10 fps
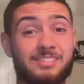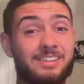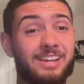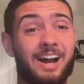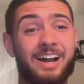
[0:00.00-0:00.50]

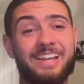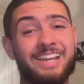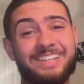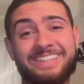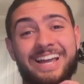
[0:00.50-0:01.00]
not
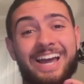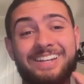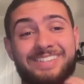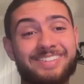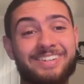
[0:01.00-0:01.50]
that
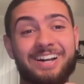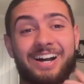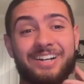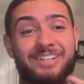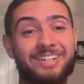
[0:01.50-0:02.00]
is
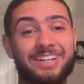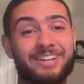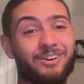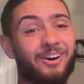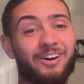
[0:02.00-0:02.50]
not good
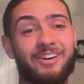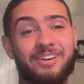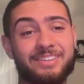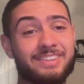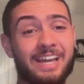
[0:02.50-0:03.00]
at all.
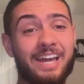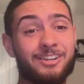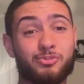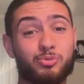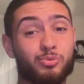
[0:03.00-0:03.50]
That
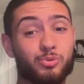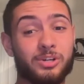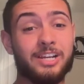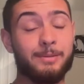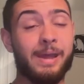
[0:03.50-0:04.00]
is
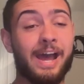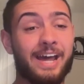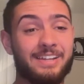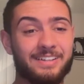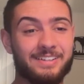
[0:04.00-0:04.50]
really bad.